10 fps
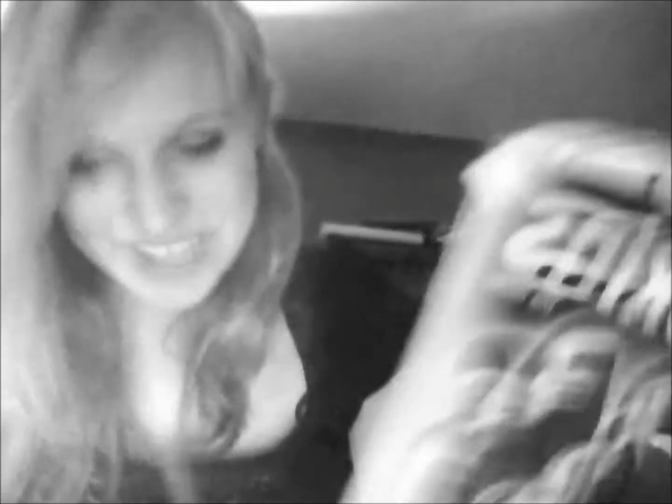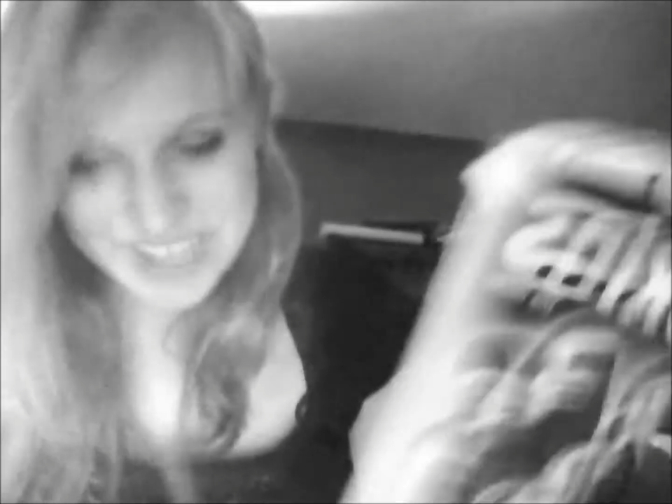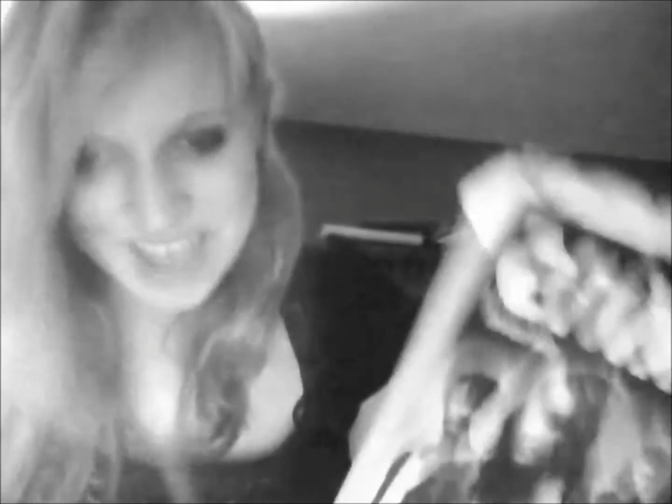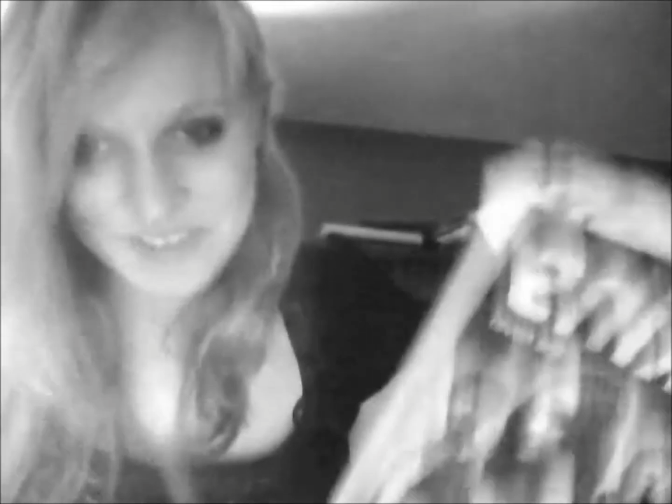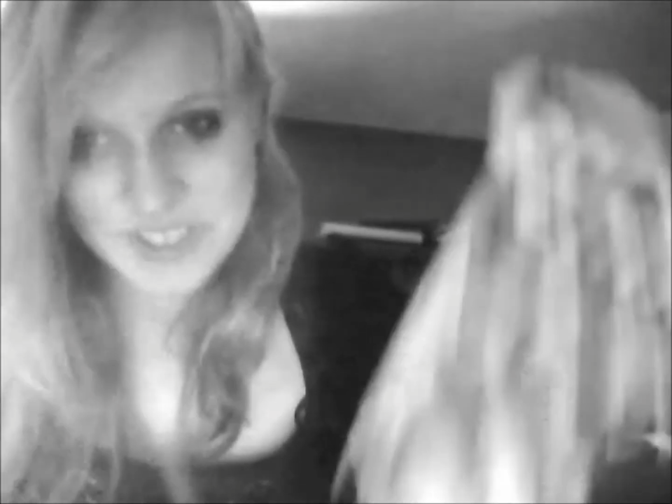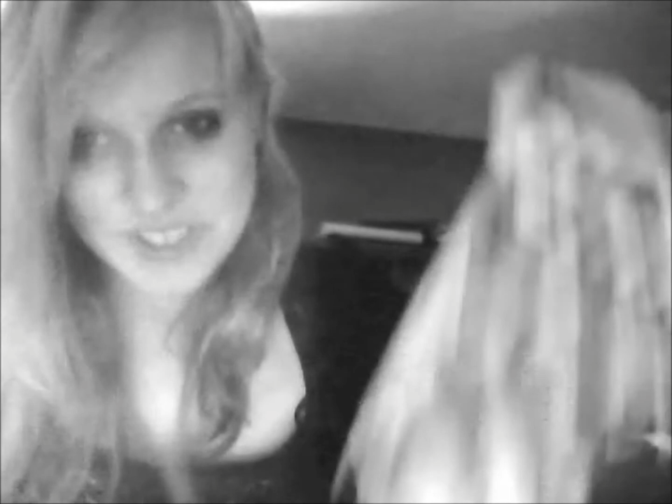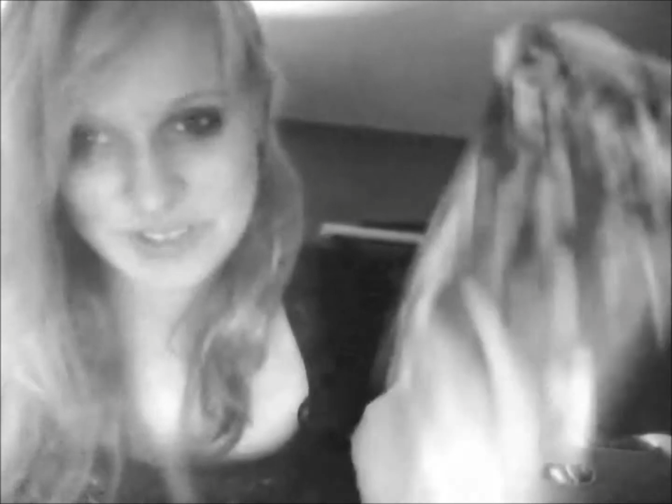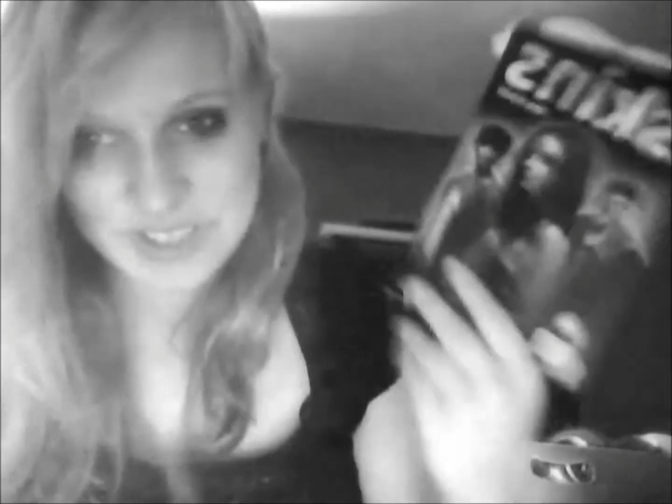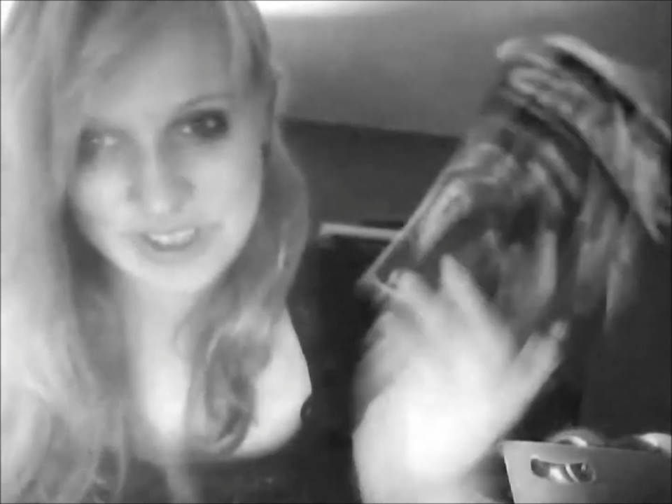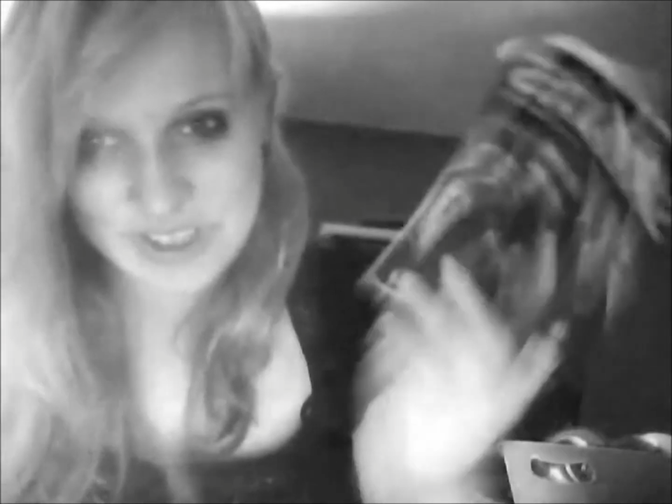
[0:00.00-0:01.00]
have to
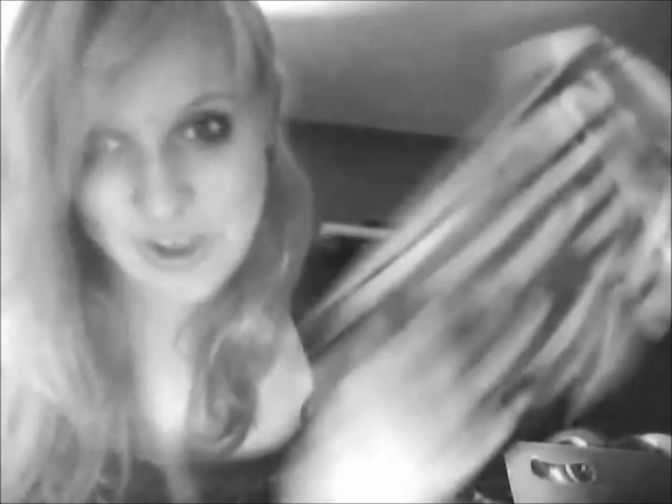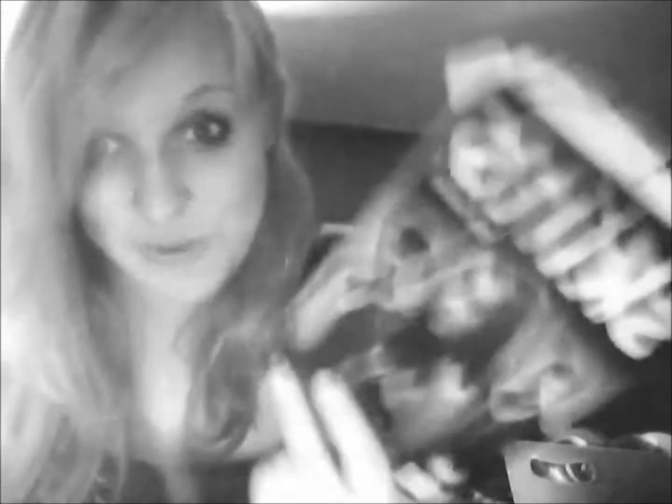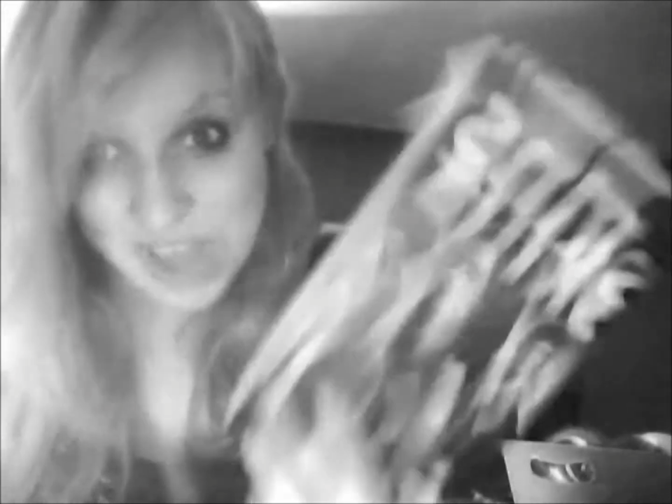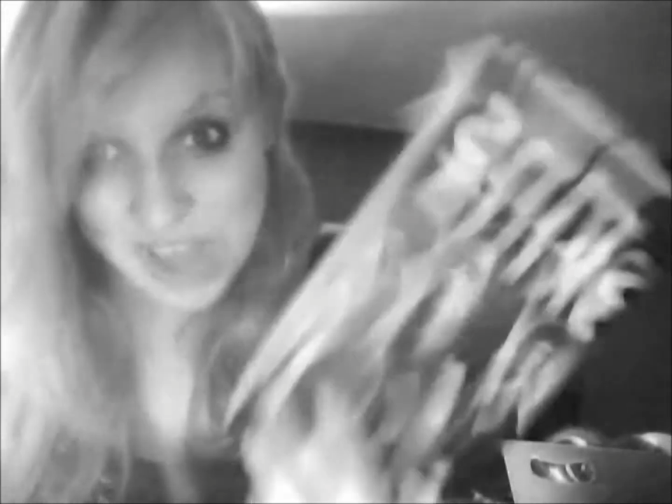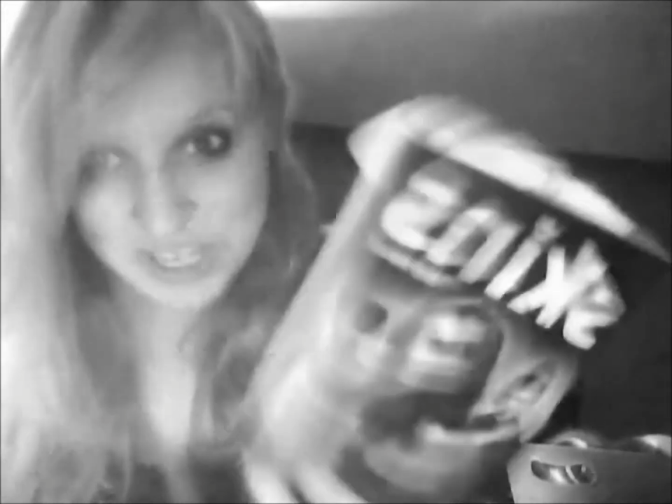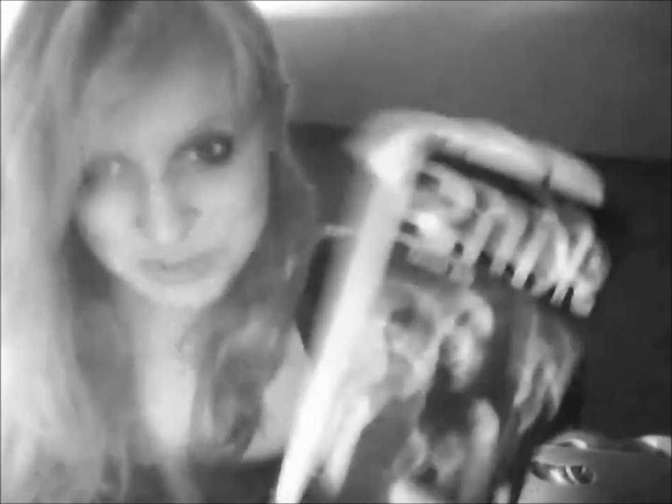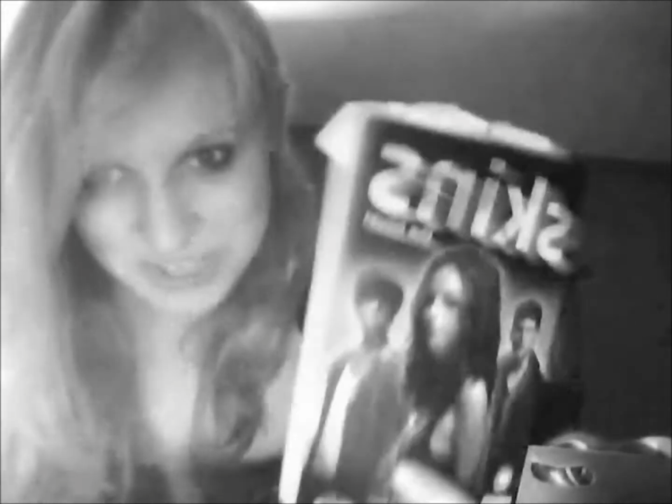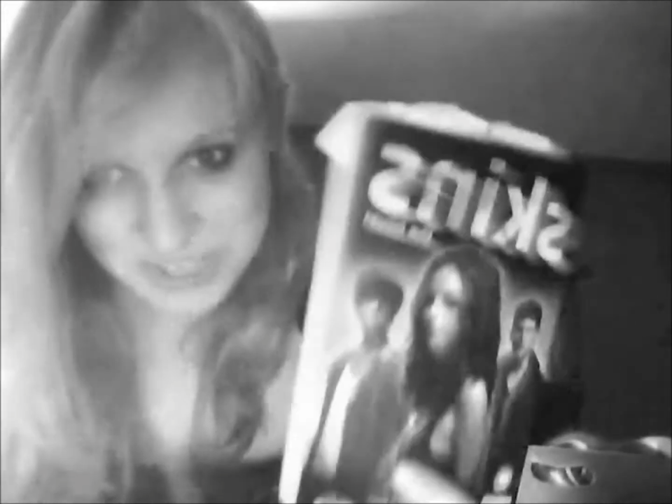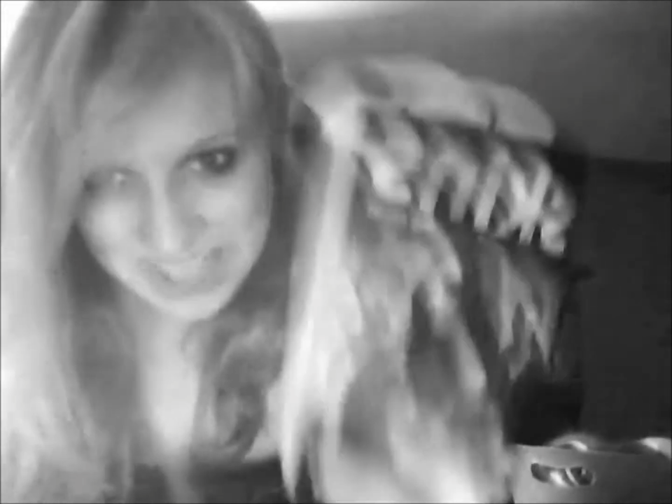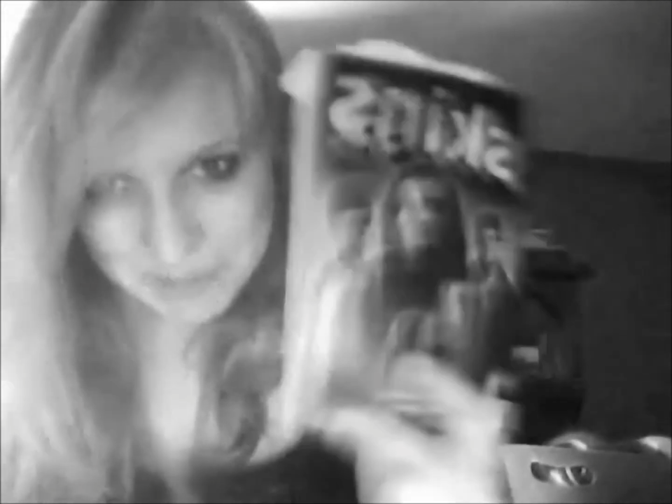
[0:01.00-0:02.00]
know not to read
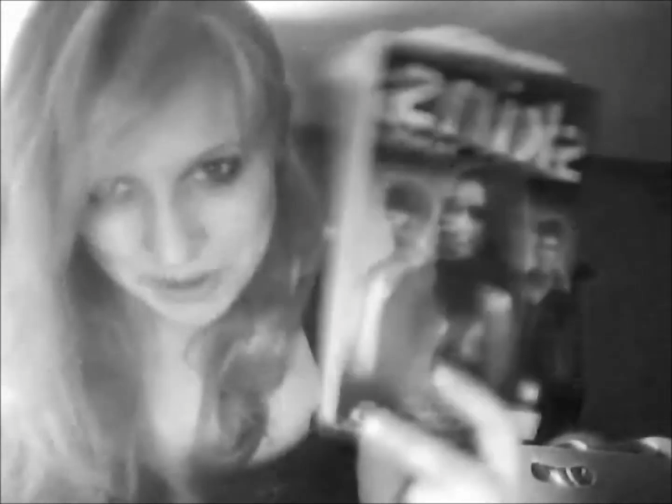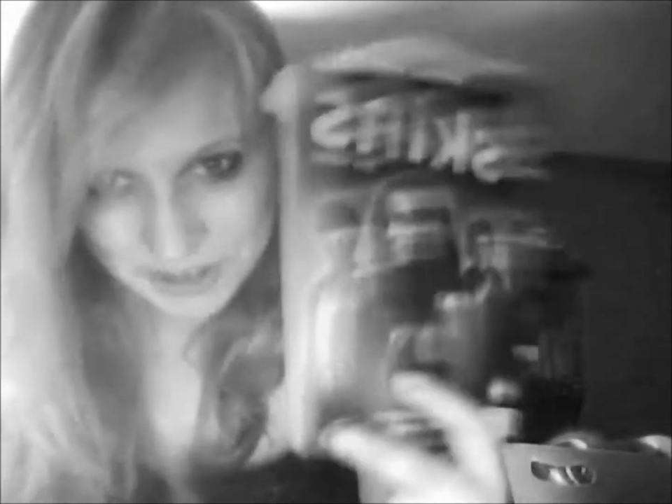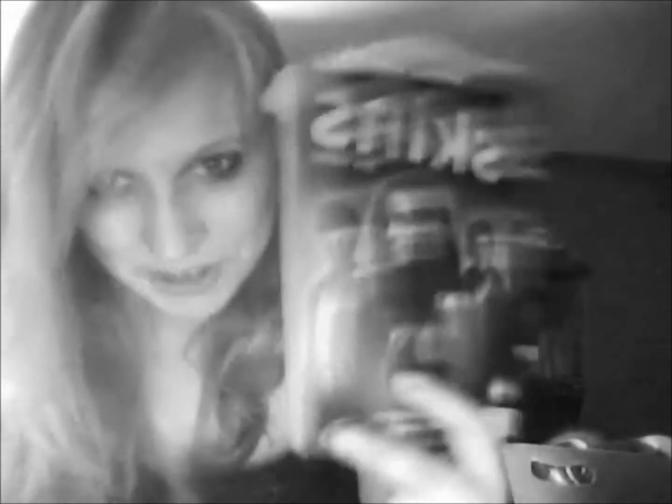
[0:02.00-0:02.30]
that part.